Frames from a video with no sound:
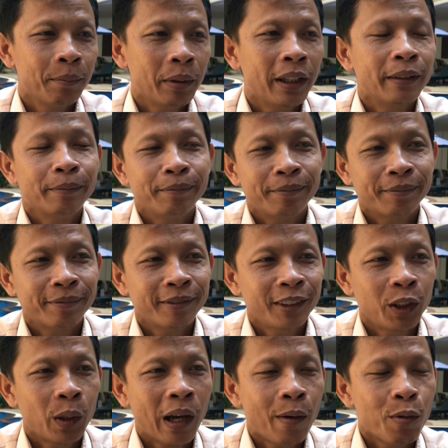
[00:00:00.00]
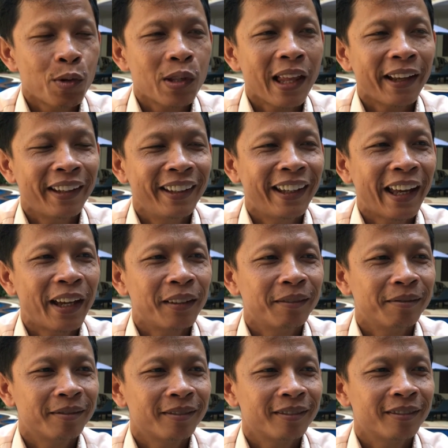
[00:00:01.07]
But you know, I was lucky that
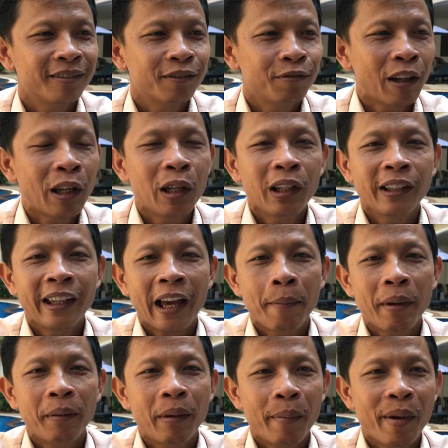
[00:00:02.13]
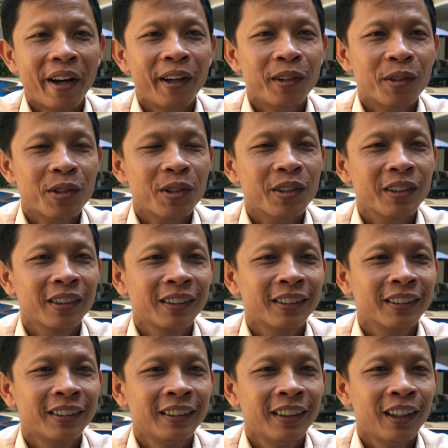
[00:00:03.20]
finally I met my parents,
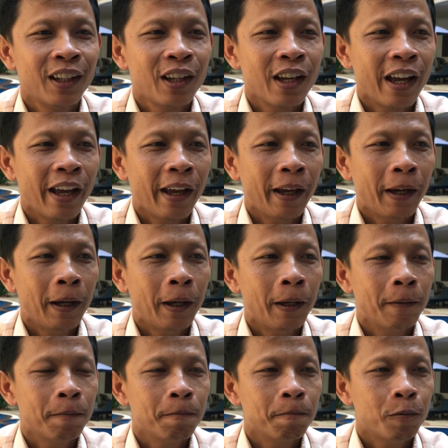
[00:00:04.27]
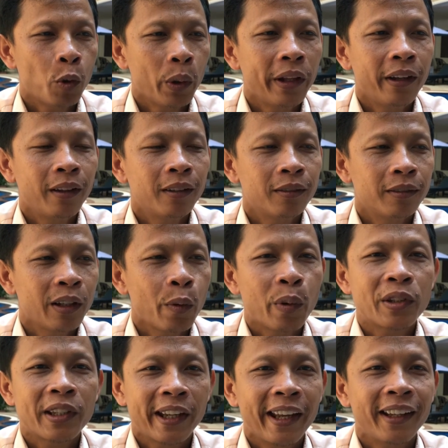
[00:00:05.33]
um, or they they
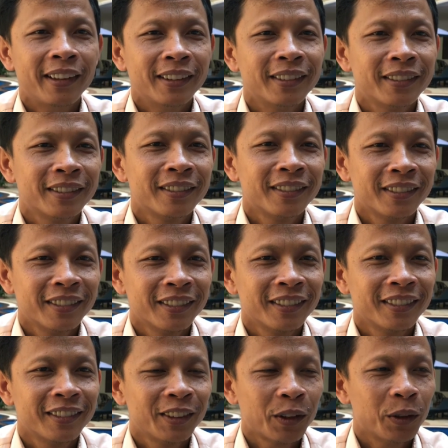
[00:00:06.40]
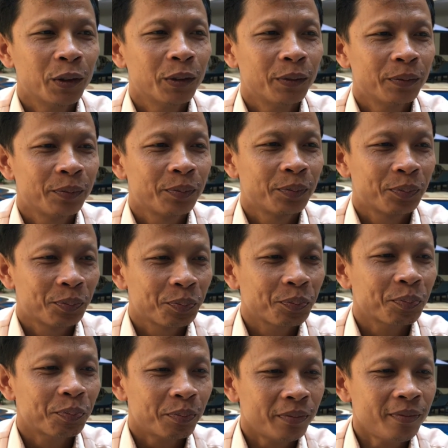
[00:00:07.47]
were together.
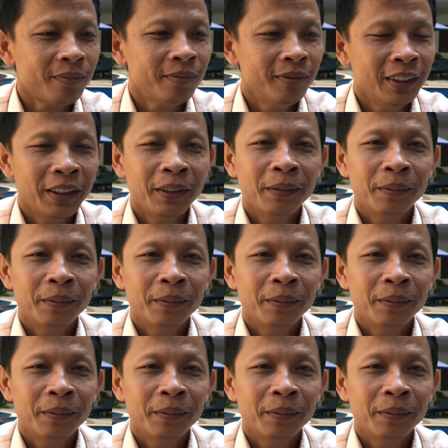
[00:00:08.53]
So.